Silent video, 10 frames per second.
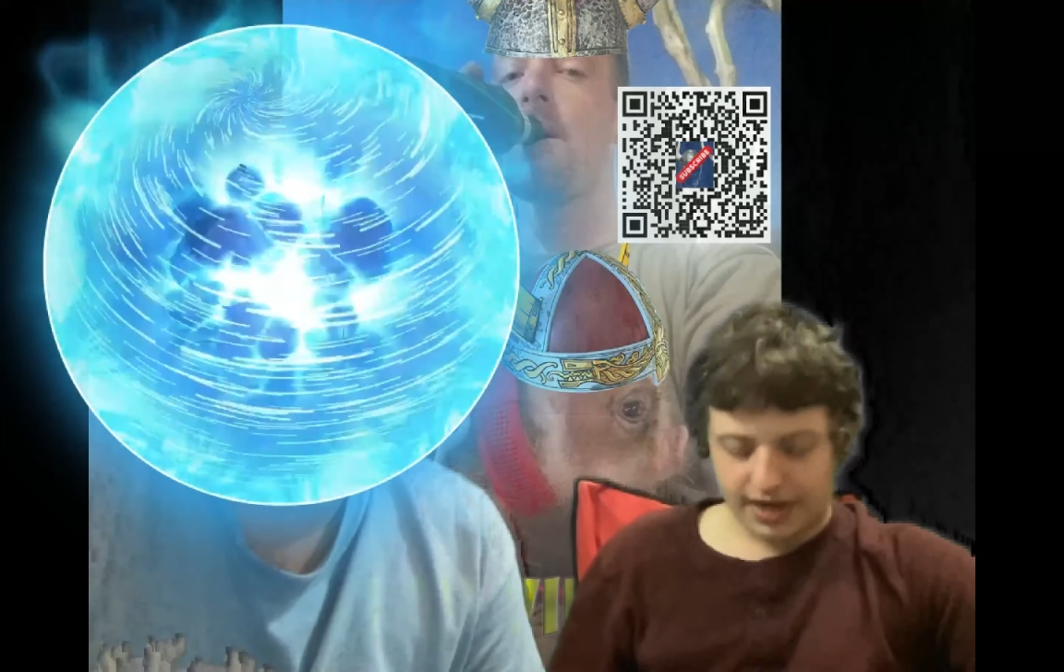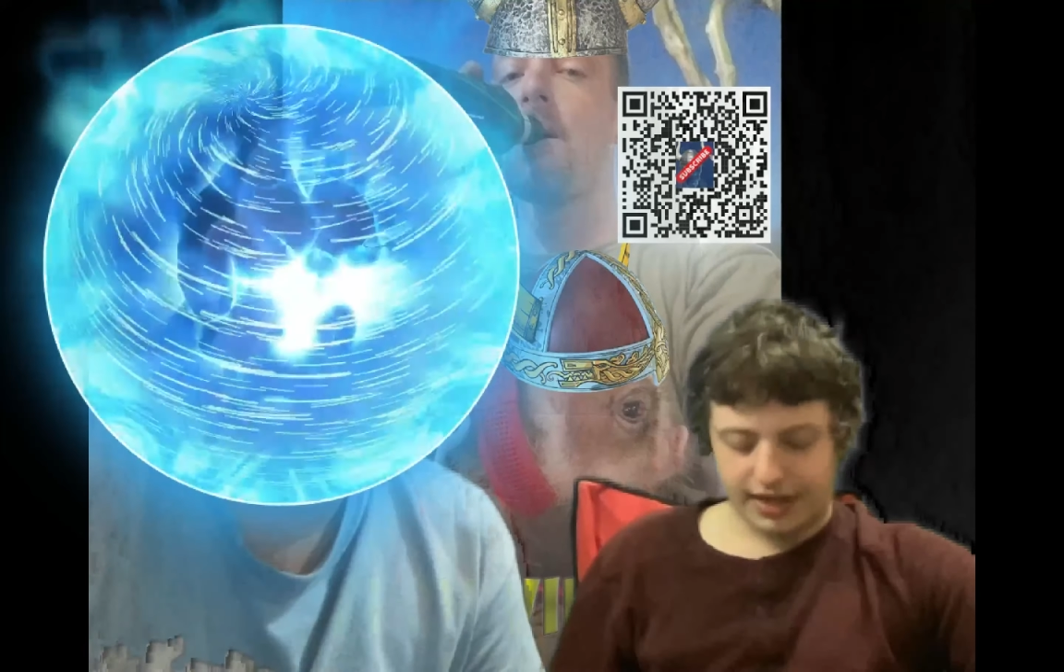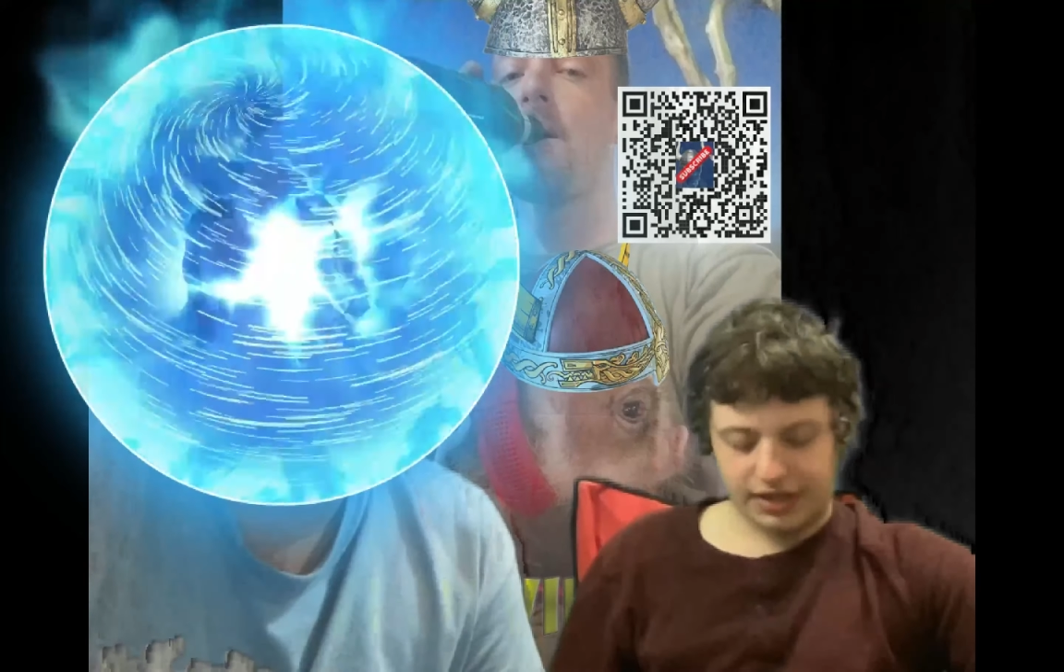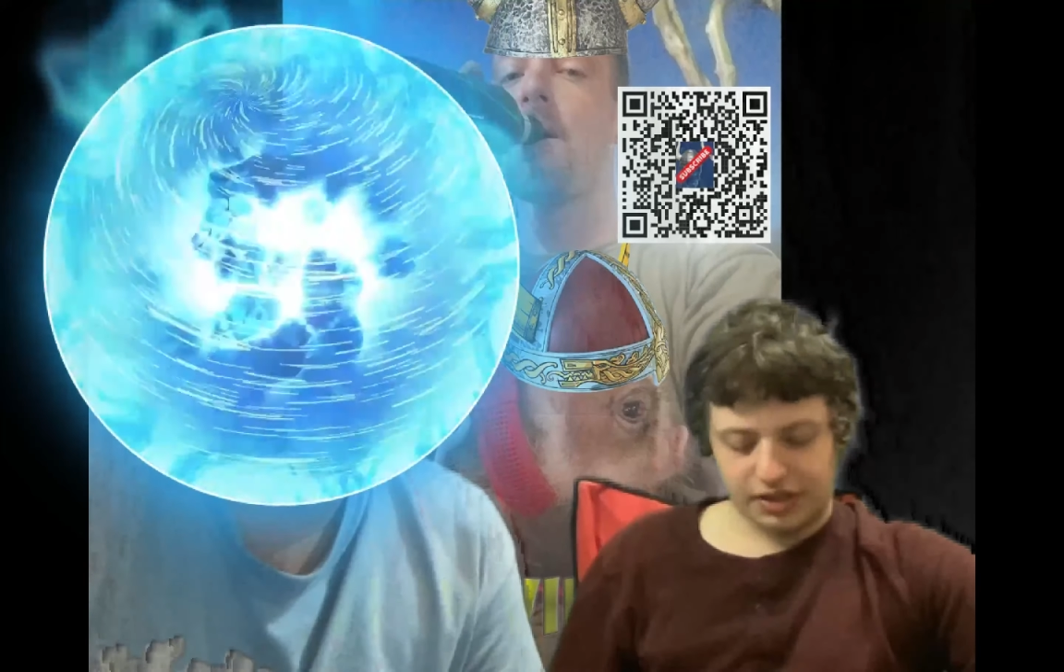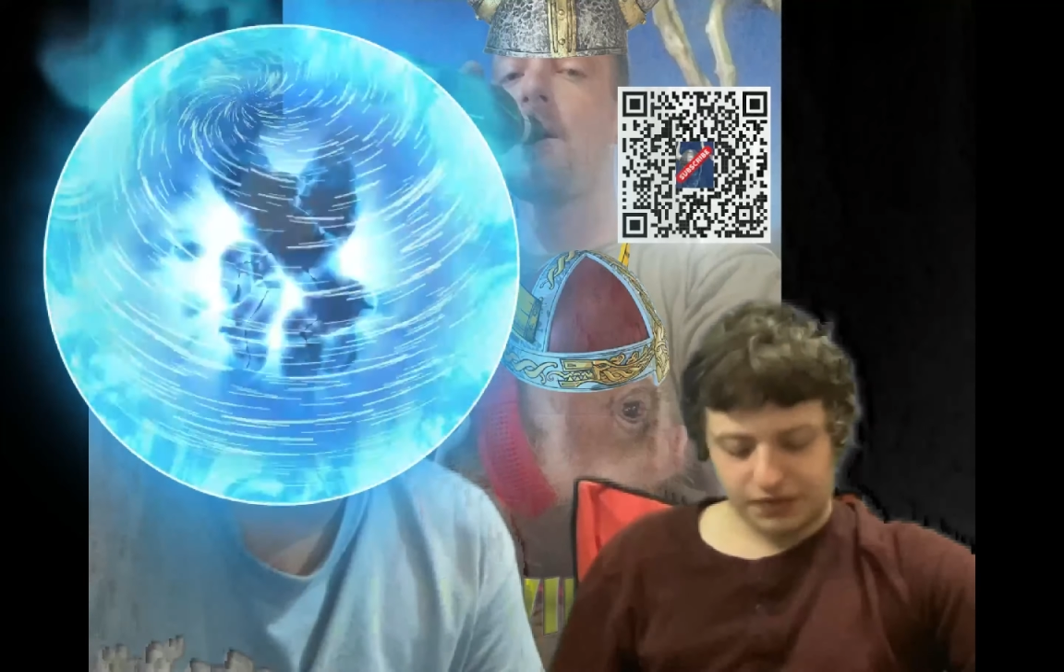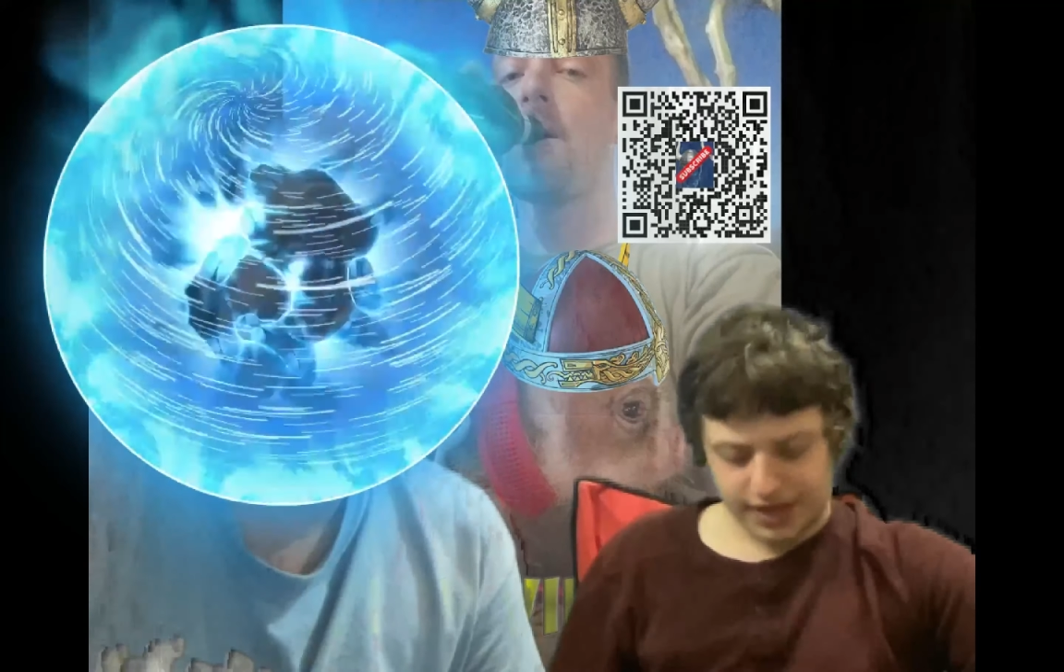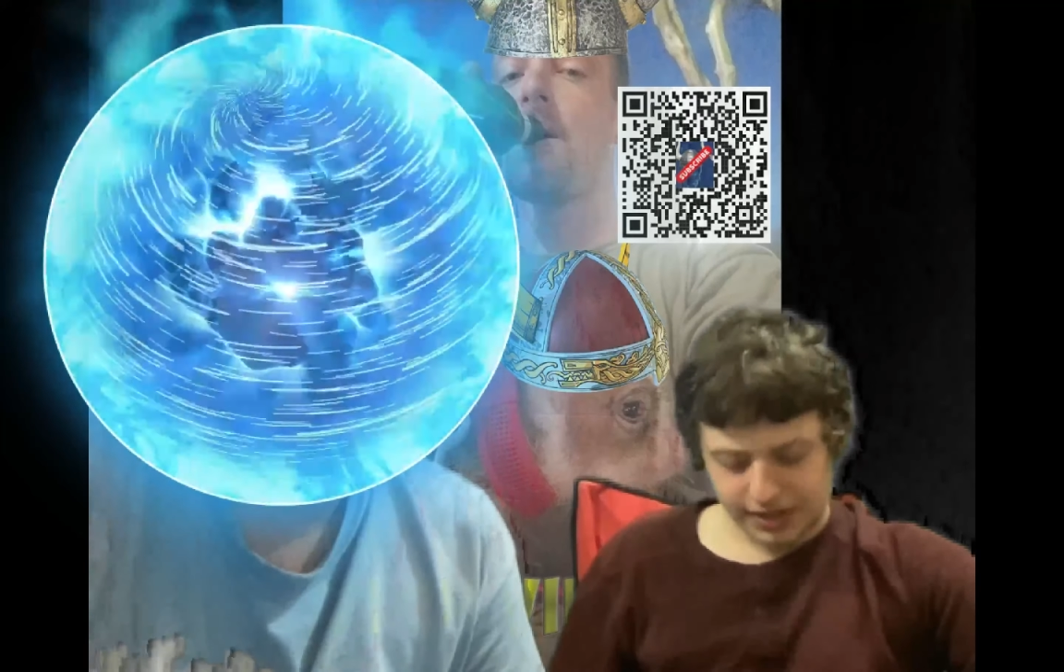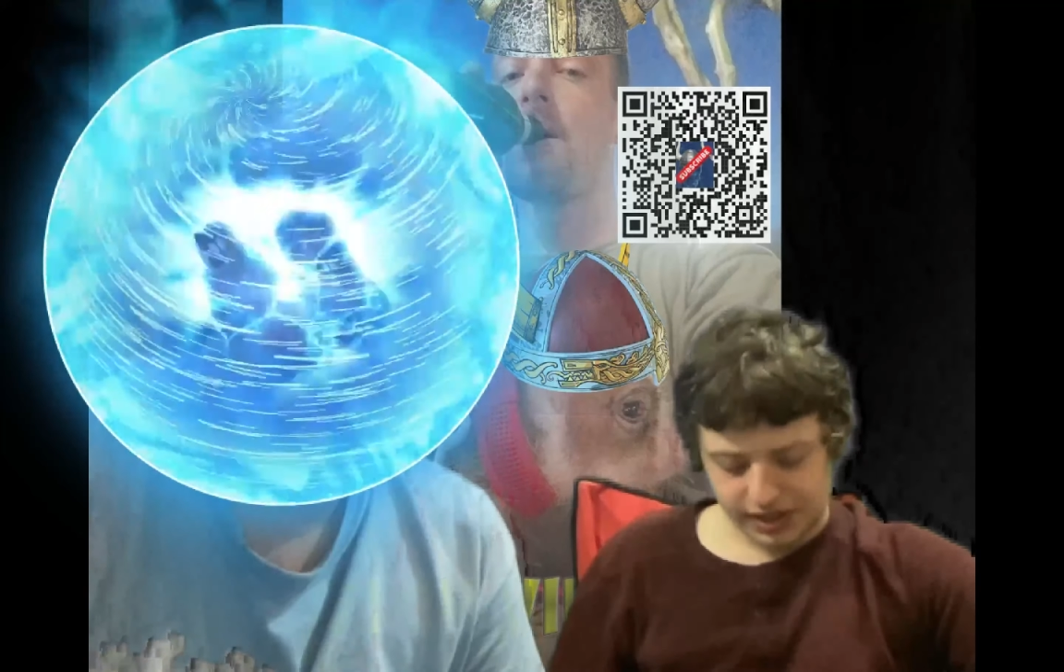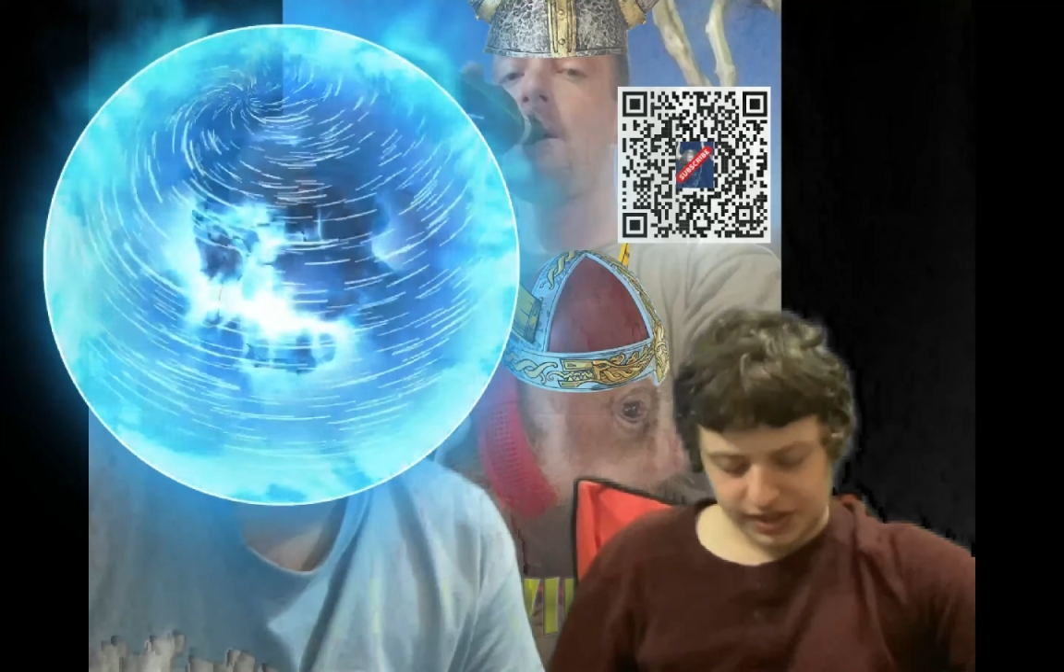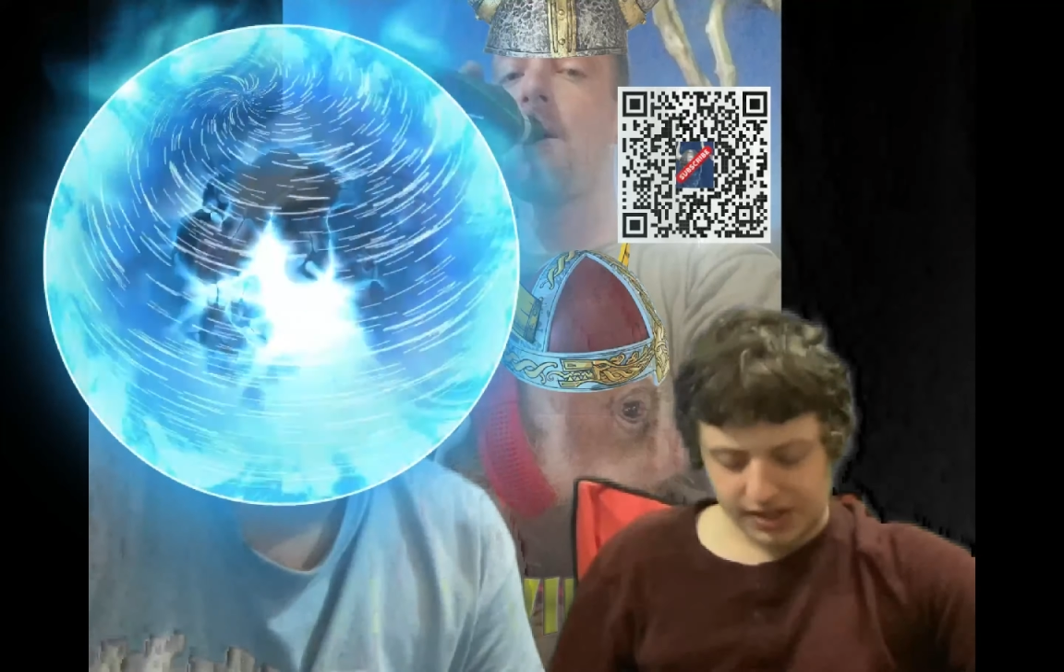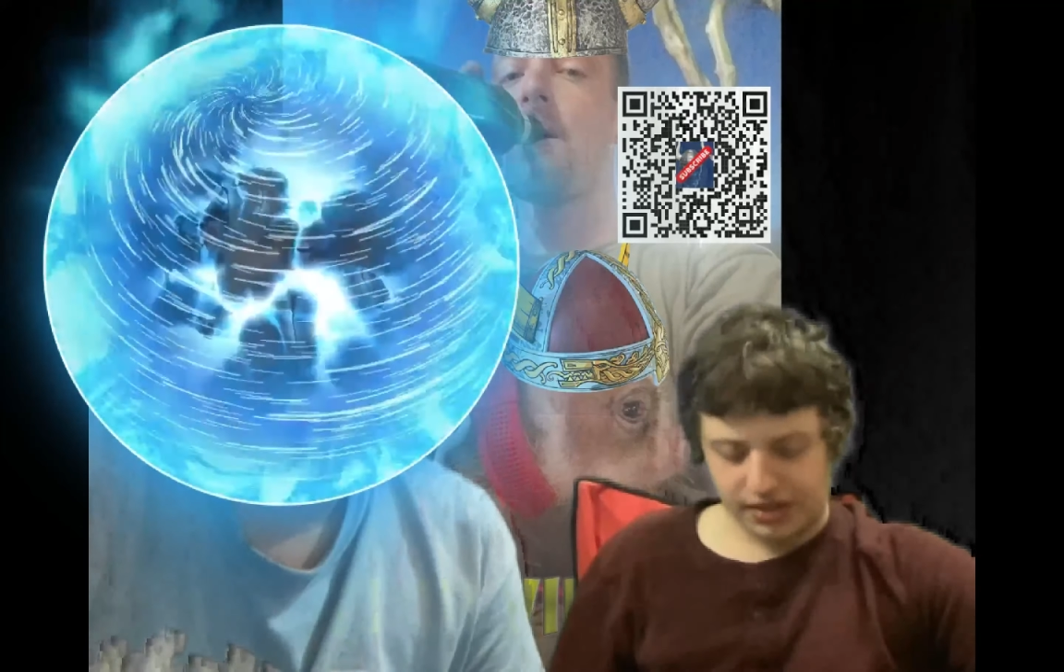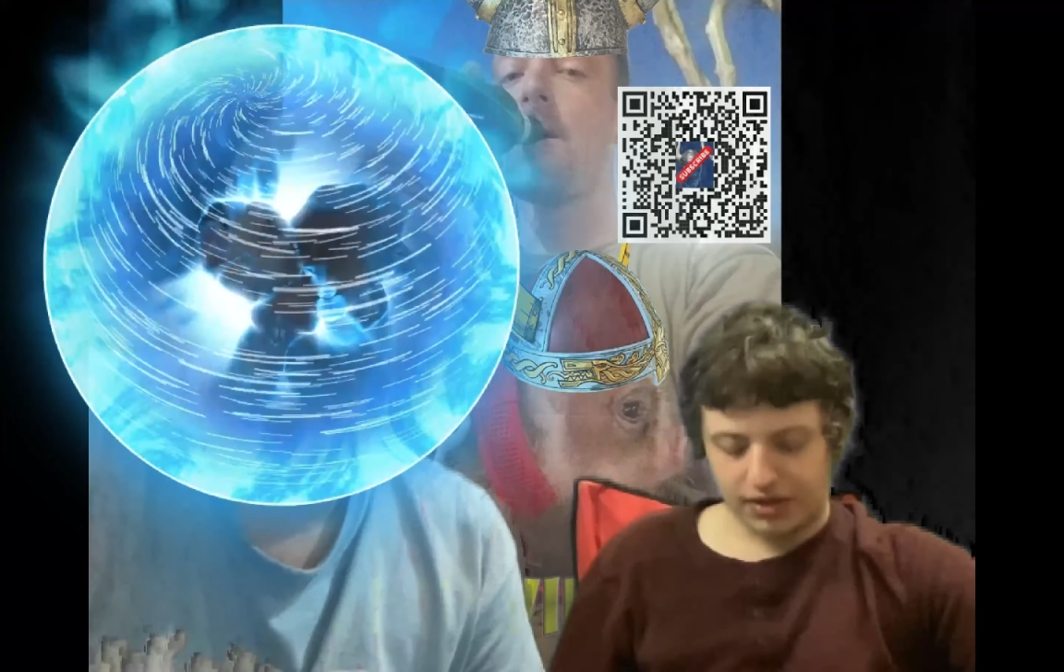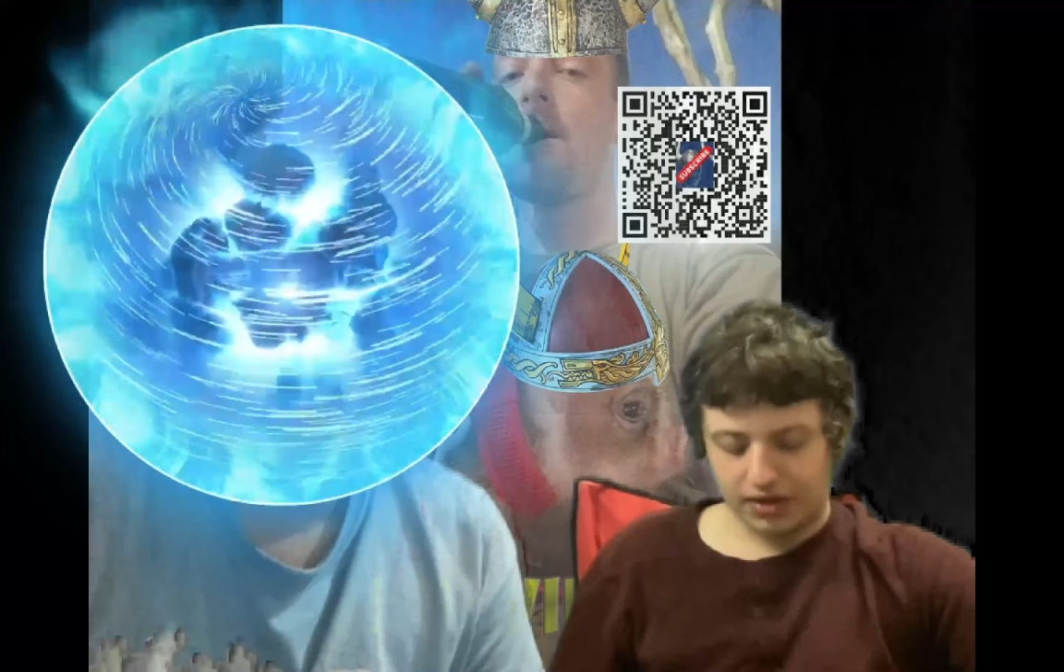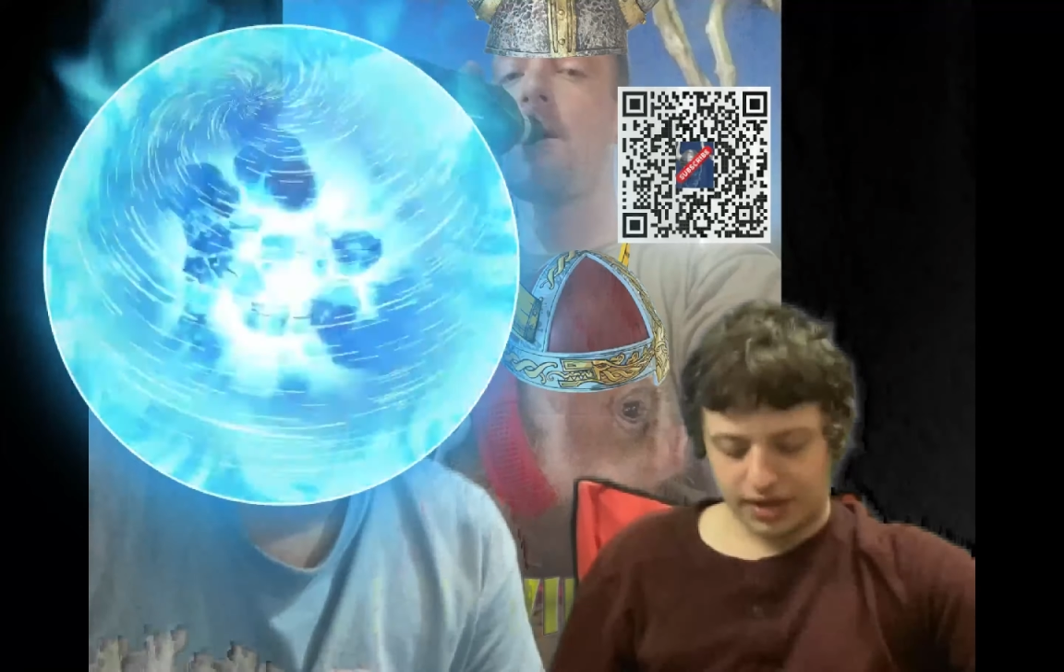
identifies the sender.